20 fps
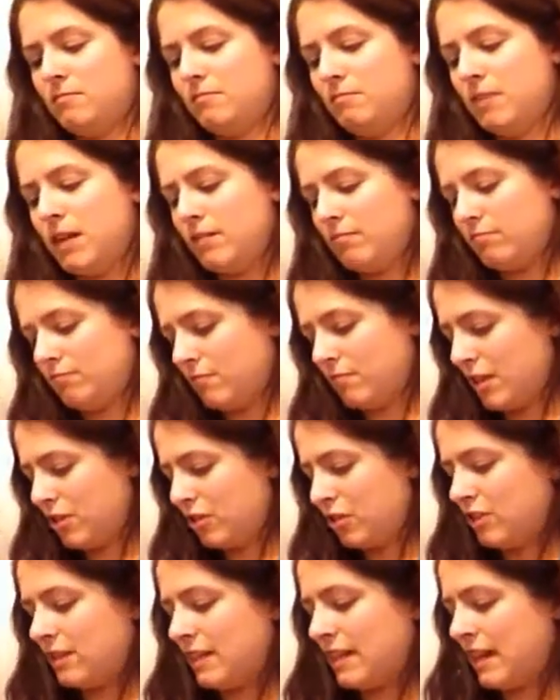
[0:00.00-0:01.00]
But that's
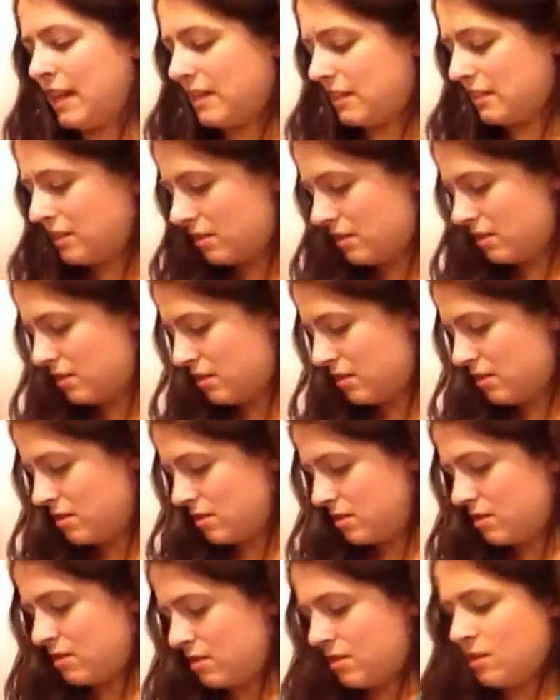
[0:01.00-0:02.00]
just a guess.
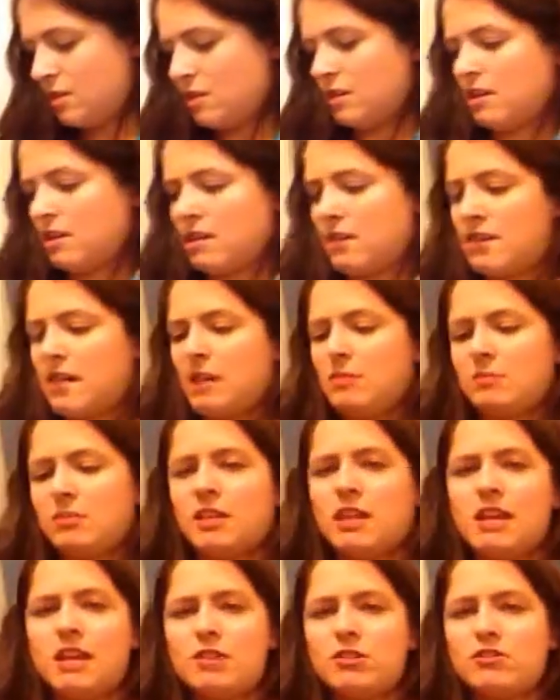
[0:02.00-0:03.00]
Now I'm just
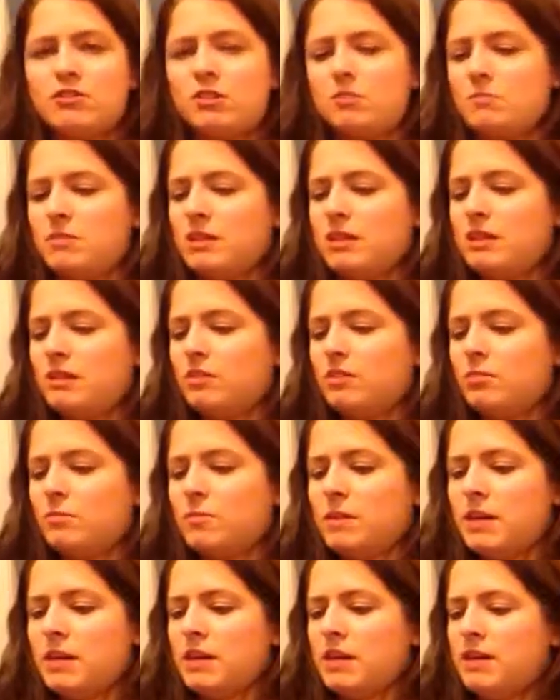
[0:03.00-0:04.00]
kind of trimming it a little
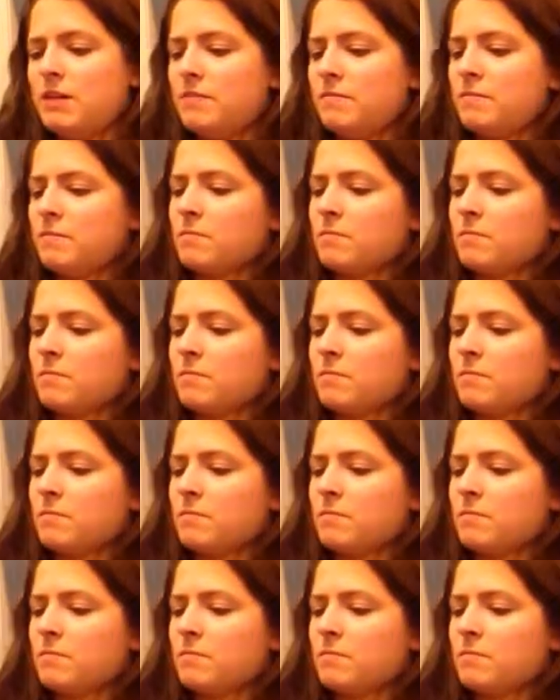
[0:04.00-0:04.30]
bit.